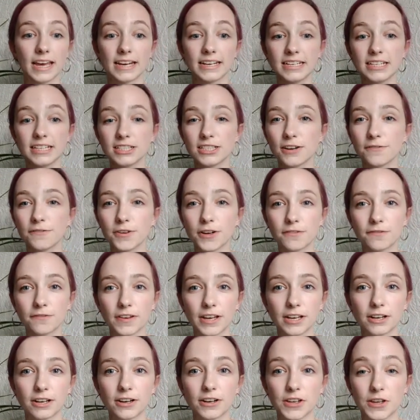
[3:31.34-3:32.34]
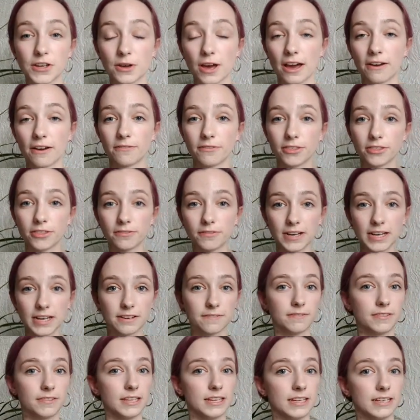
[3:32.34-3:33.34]
In each of your finger, you have
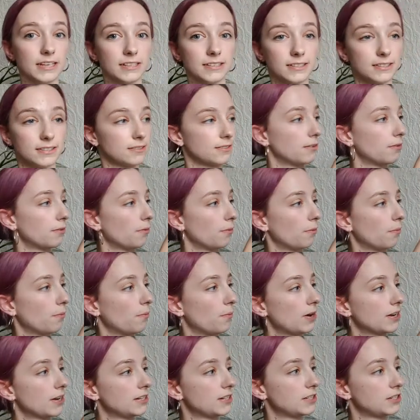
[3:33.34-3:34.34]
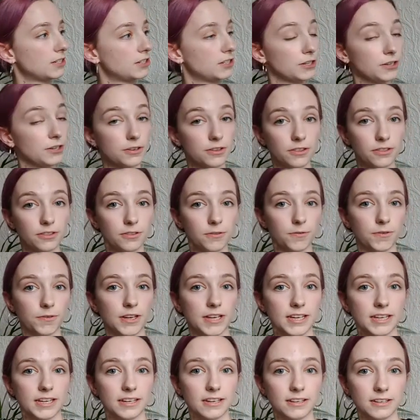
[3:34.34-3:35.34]
three of these. One, two,
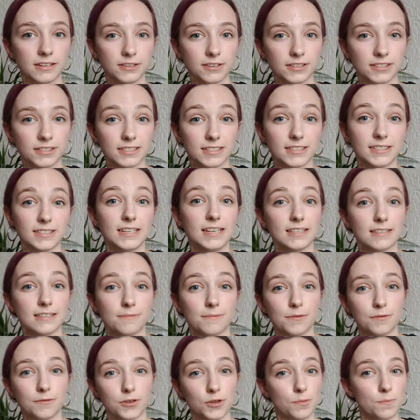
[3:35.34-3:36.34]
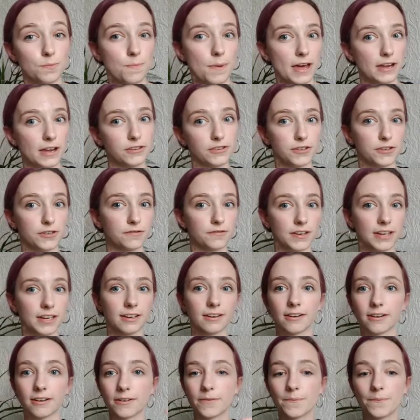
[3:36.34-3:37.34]
three. You can see them if you bend your
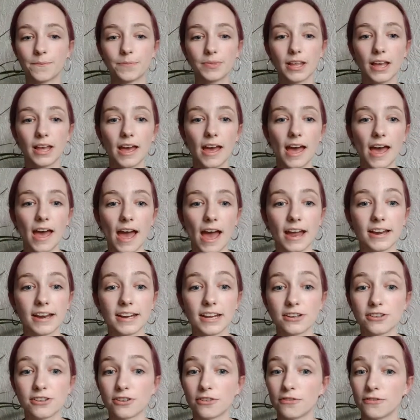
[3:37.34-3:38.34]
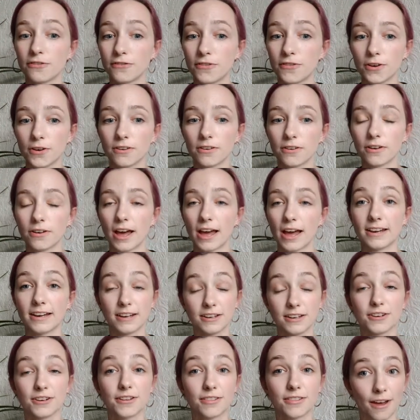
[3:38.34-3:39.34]
finger. And in your foot
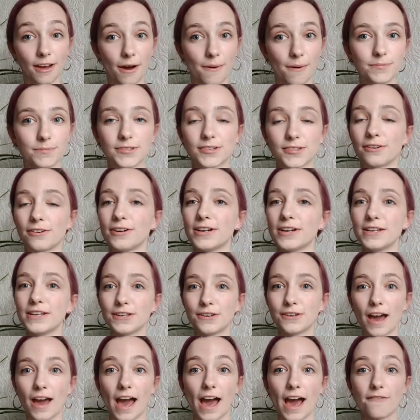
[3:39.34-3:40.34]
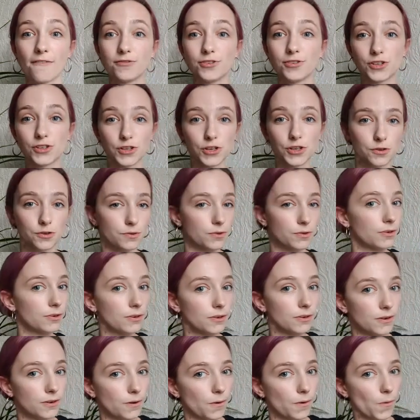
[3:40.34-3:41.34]
and in your thumb, sorry, you have two.
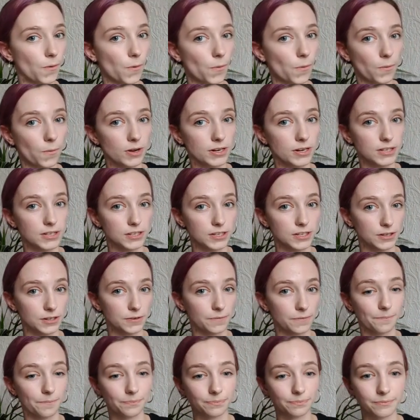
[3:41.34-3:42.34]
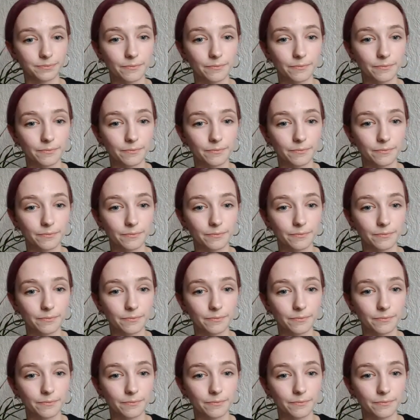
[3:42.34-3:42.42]
One, two.